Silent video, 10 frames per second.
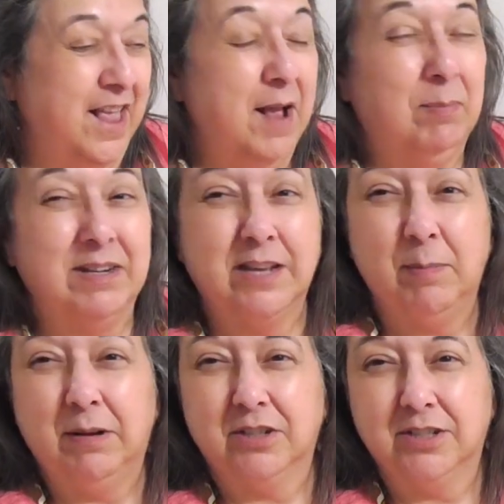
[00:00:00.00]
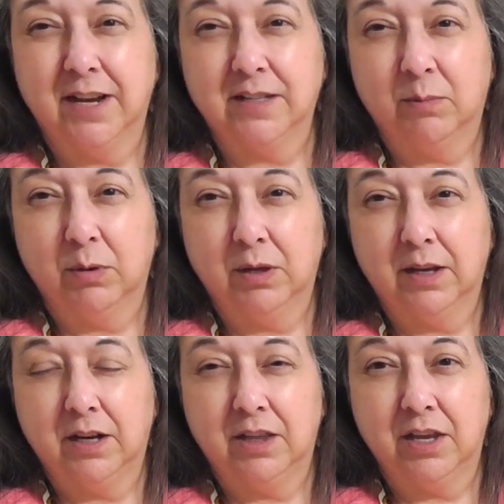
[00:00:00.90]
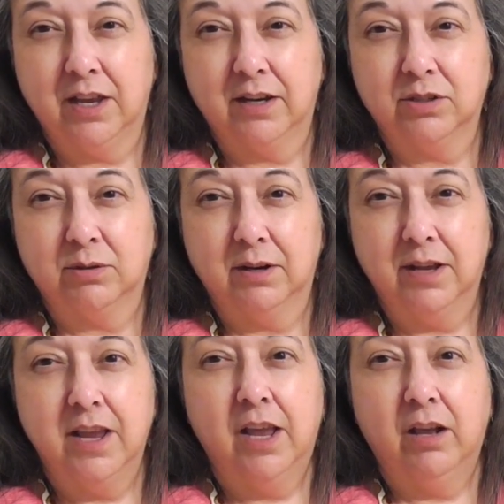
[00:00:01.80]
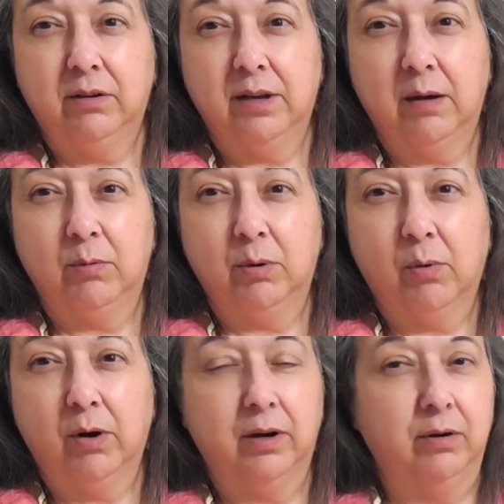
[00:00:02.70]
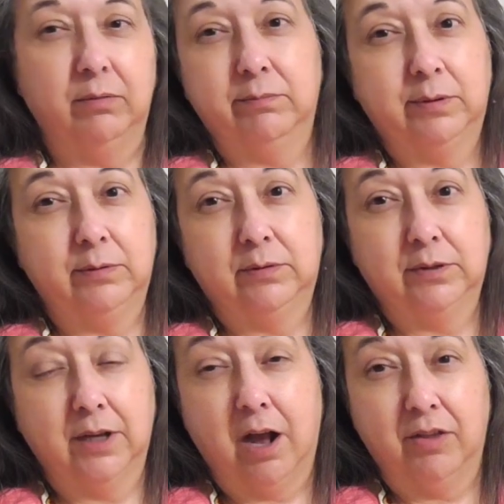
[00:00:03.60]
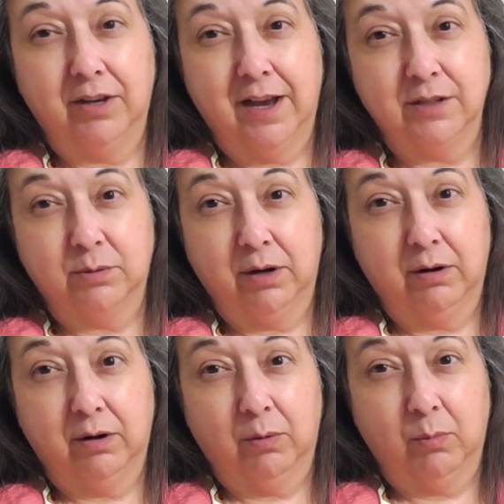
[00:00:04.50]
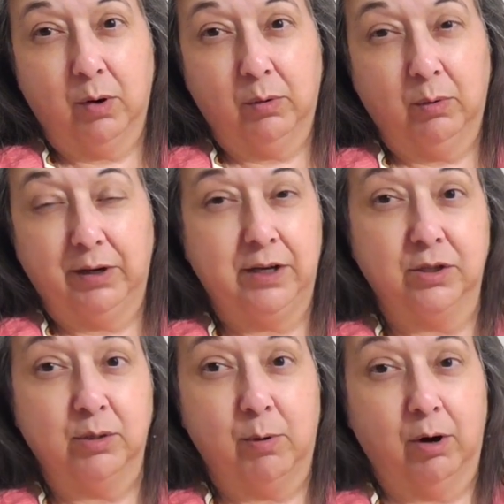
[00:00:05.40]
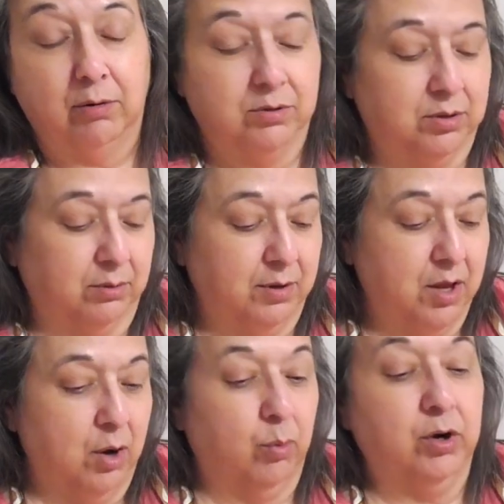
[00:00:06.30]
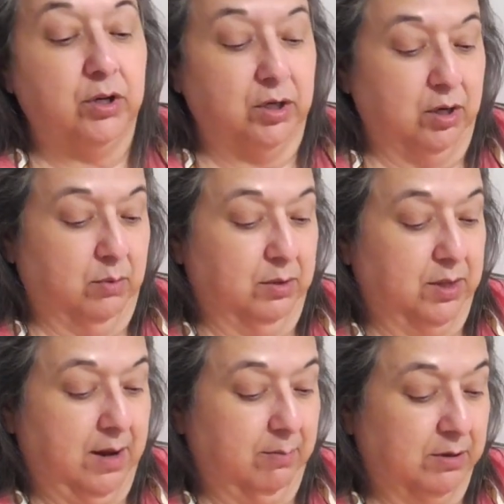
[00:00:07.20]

Plus, hubby will just take some with anything extra. He'll take them to work, and all the guys are there at work will eat it tomorrow, so we're good to go with that.